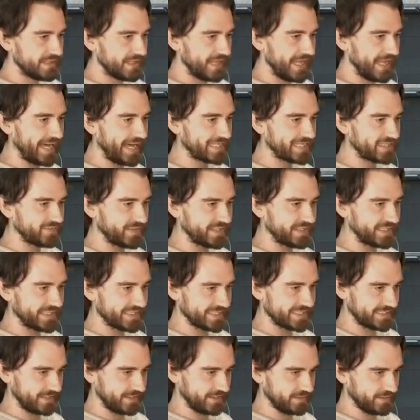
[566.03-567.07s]
Activate
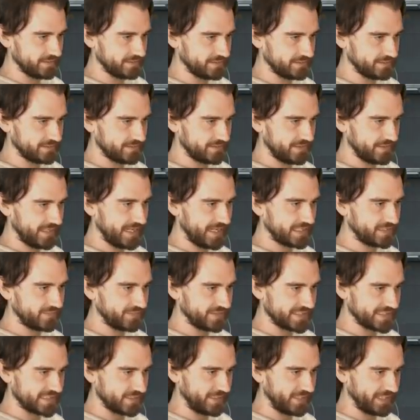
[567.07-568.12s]
this guy. Activate
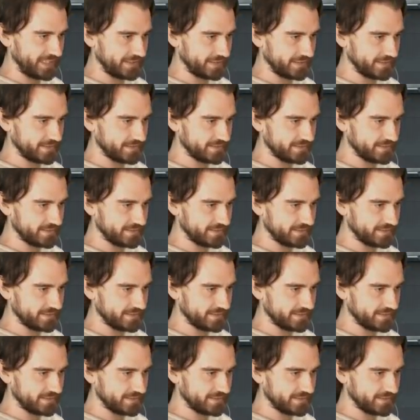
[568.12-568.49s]
this ability.